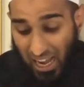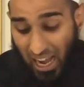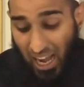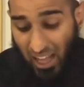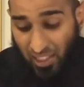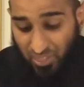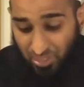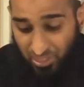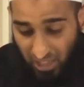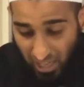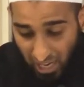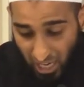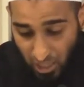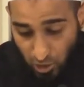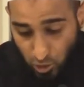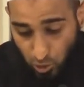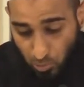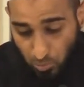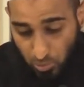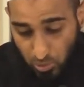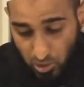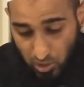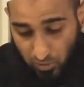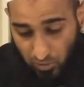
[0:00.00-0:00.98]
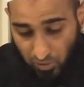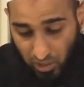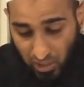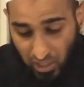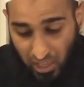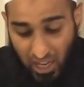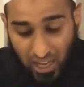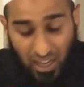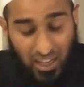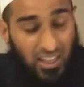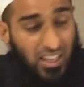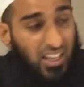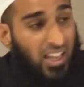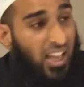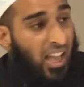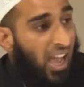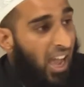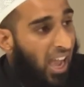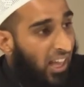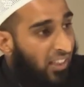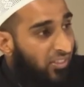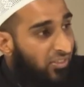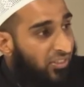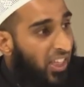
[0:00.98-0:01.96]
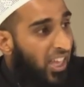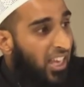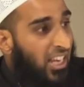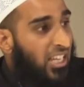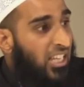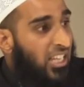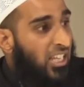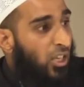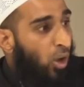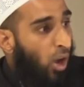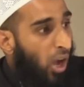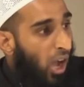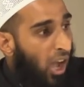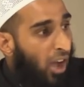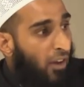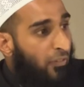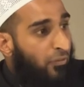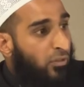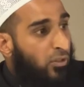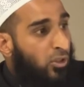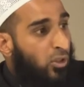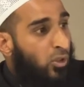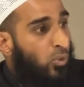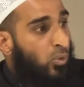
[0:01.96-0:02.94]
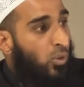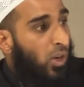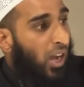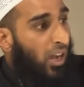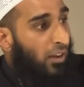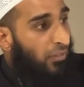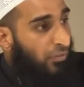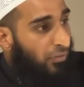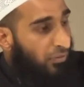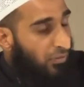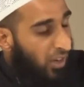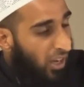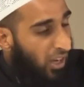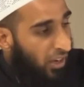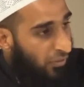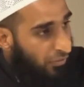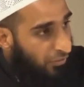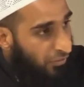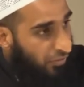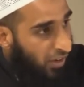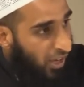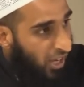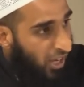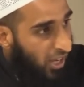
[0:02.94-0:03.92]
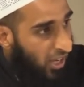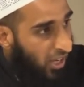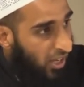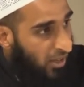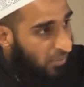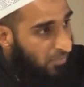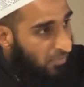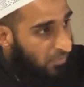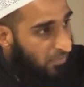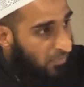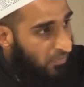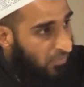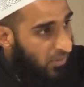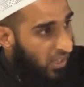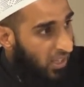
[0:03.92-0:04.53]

and the attribute of Allah, and then you have to affirm